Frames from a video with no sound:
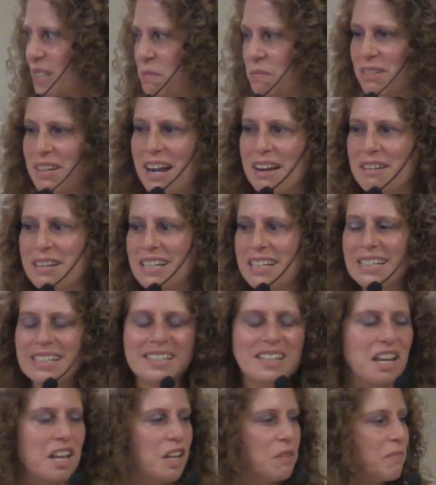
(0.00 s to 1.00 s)

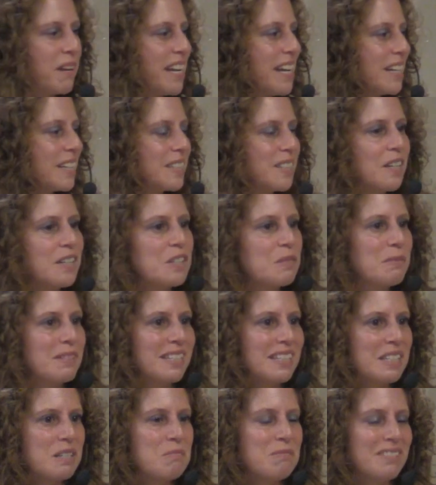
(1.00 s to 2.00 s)
similarities and my
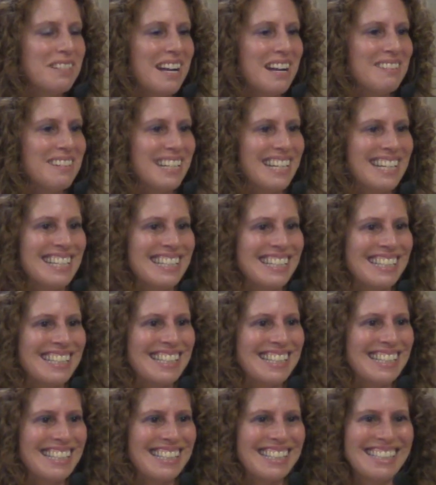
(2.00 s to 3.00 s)
ex-husband's similarities,
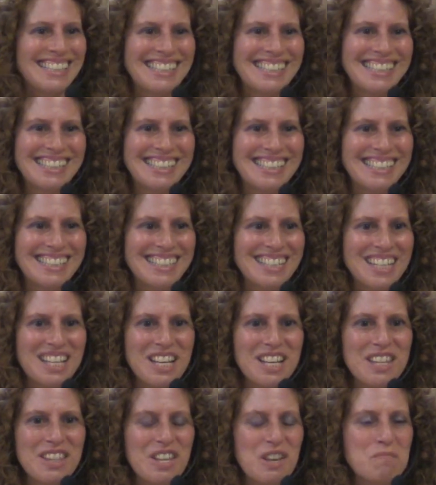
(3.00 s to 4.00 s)

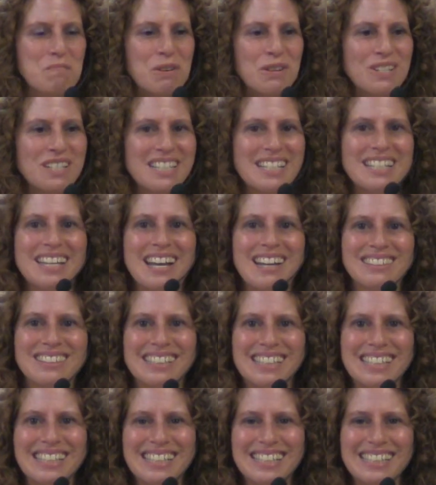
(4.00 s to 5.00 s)
their
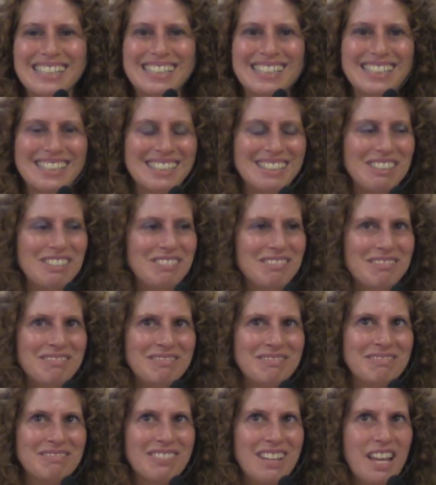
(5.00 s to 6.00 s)
personalities,
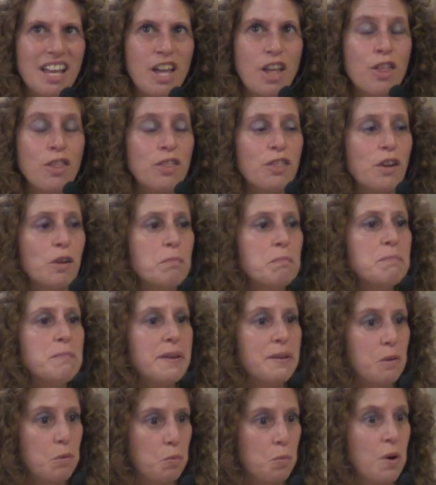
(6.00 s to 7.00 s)

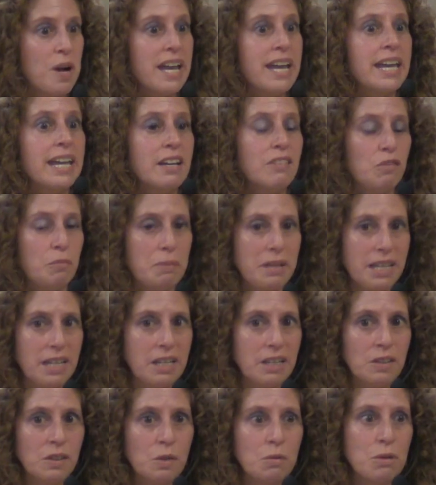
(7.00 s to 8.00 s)
their way of
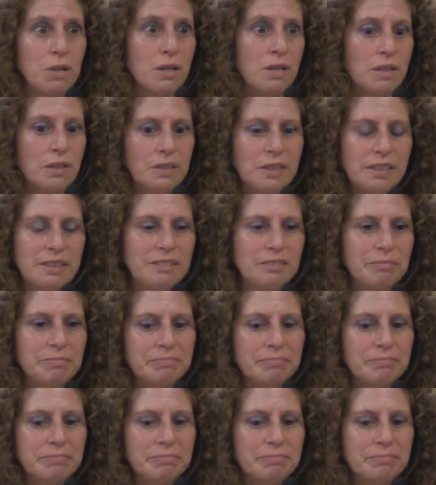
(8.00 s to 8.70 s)
being in the world.